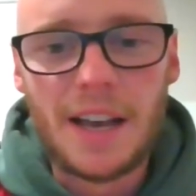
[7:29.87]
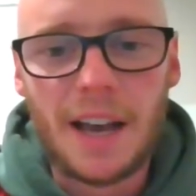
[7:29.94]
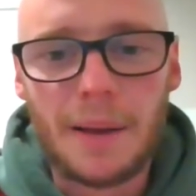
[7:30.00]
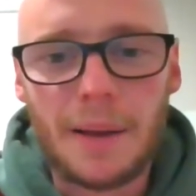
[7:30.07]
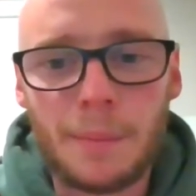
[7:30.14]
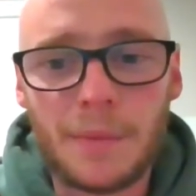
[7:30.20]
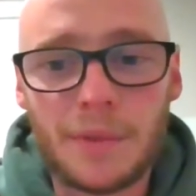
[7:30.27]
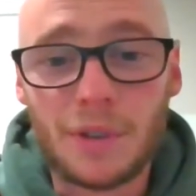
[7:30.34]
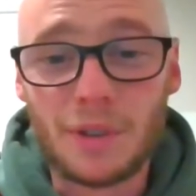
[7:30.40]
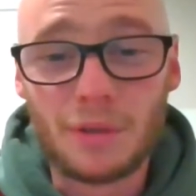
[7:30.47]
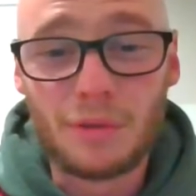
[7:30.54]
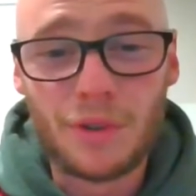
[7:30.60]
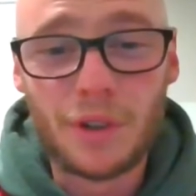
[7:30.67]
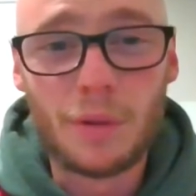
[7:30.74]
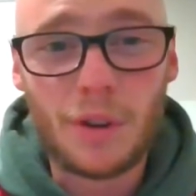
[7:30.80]
So it's a
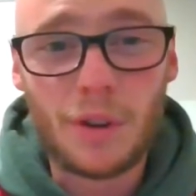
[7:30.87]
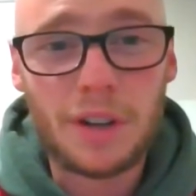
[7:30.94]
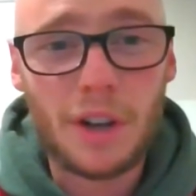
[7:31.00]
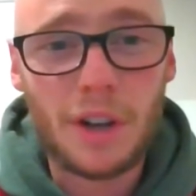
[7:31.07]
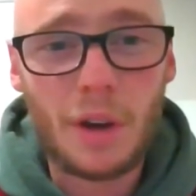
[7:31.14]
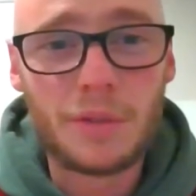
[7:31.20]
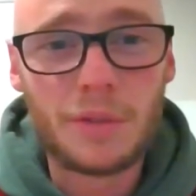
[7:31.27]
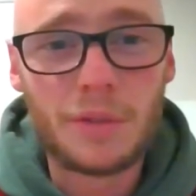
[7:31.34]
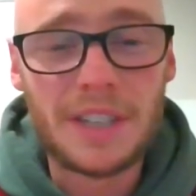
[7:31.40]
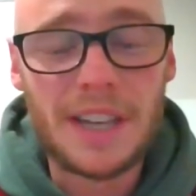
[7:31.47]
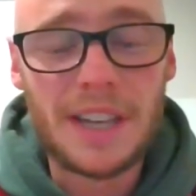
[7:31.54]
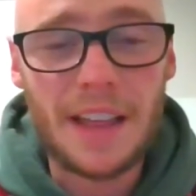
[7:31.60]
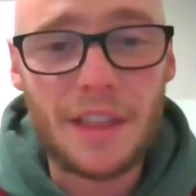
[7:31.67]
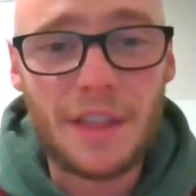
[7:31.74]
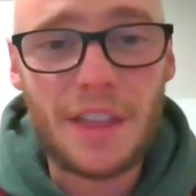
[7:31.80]
real
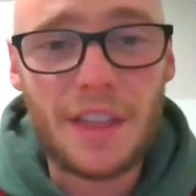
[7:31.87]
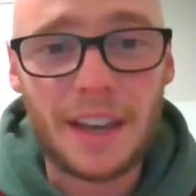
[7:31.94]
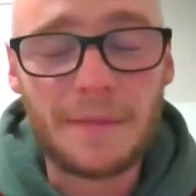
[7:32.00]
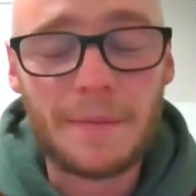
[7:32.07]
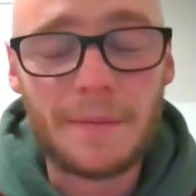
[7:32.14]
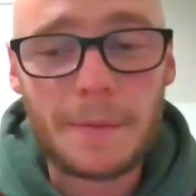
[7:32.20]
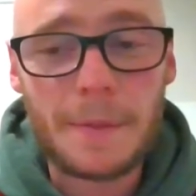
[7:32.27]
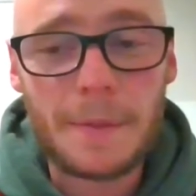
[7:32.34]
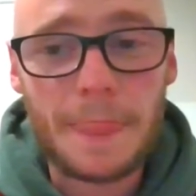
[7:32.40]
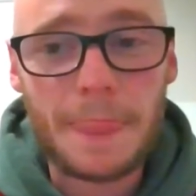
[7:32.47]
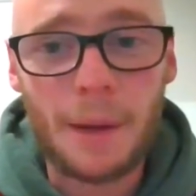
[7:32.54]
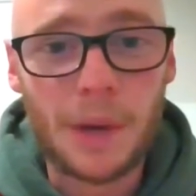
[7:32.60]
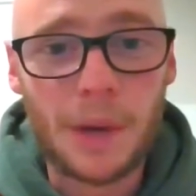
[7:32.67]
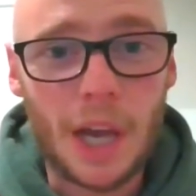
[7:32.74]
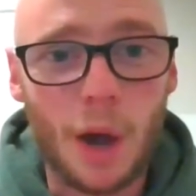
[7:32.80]
close-knit thing,
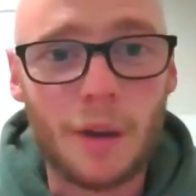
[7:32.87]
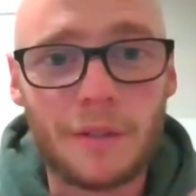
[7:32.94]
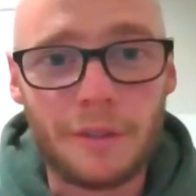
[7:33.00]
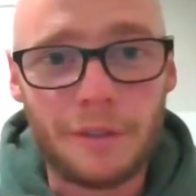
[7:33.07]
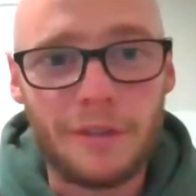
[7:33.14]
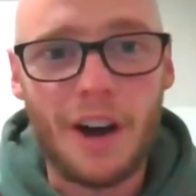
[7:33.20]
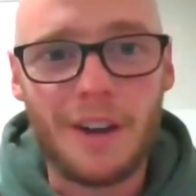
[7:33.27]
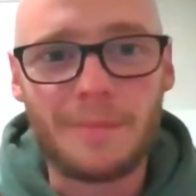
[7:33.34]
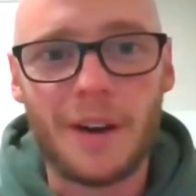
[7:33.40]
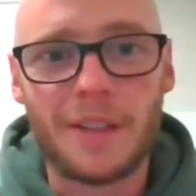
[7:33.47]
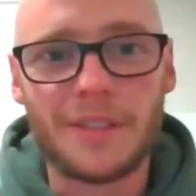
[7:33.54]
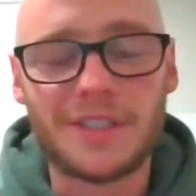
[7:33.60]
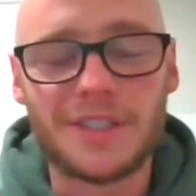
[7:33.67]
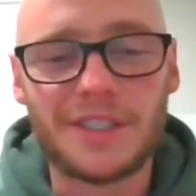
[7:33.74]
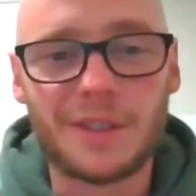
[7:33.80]
and we're going for 5
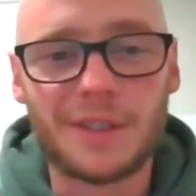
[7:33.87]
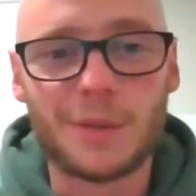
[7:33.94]
months.